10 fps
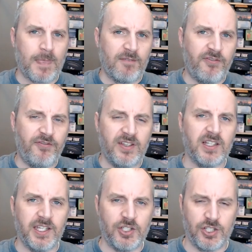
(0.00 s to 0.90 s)

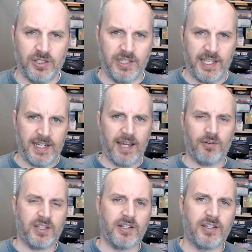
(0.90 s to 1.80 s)
village laid
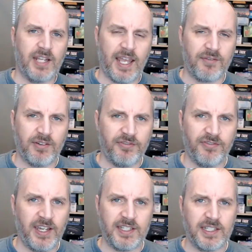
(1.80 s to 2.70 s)
out, and they're going to have a
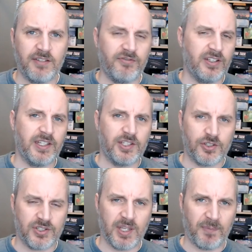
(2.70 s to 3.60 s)
fight in a village
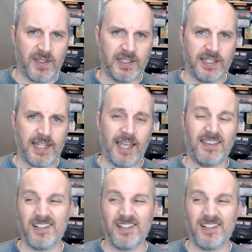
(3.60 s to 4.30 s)
or something like that.